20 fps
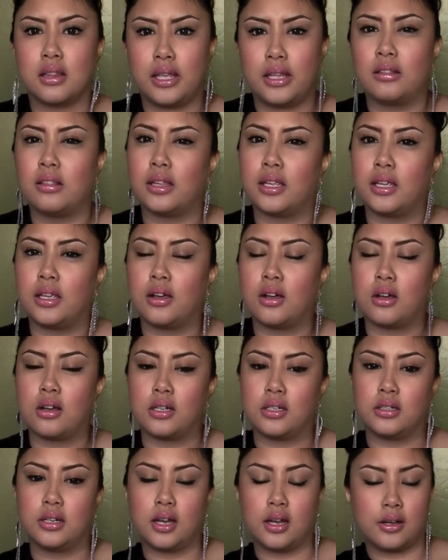lately
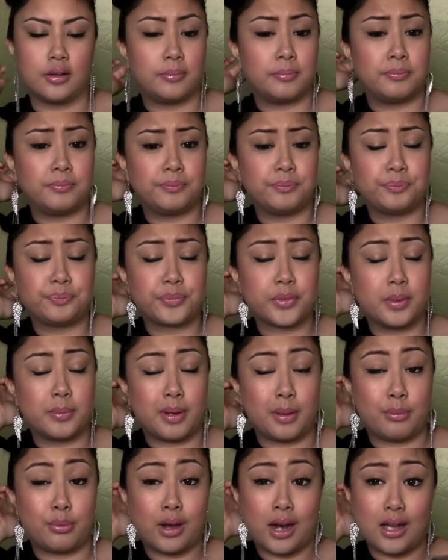on
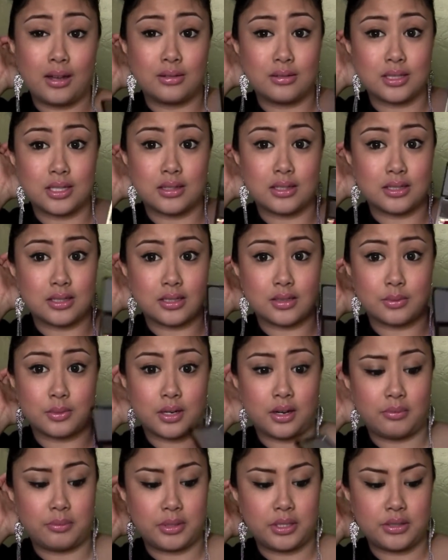my brows, and this is
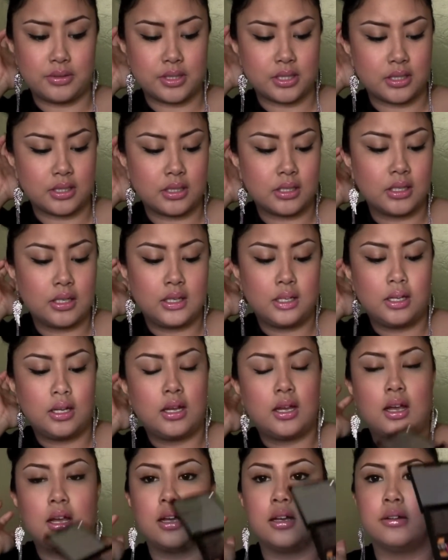what I've been using.
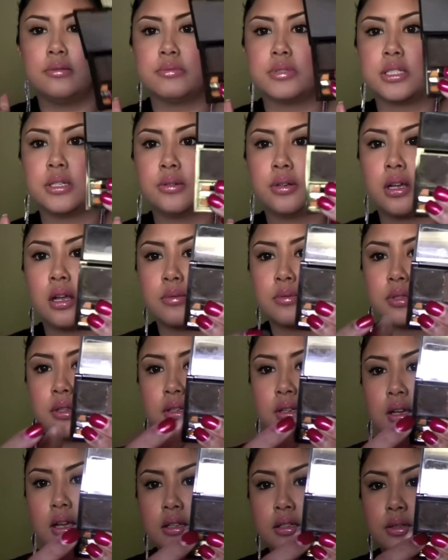So it comes with
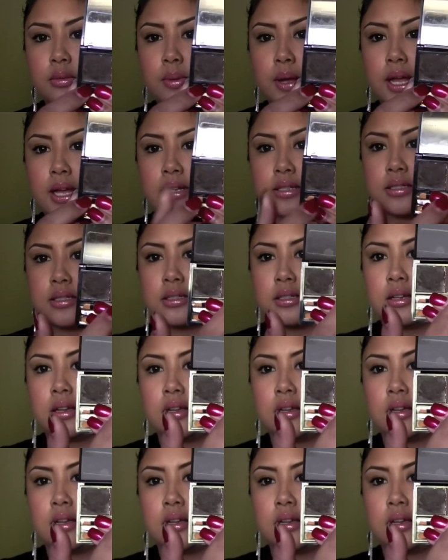a colored wax and a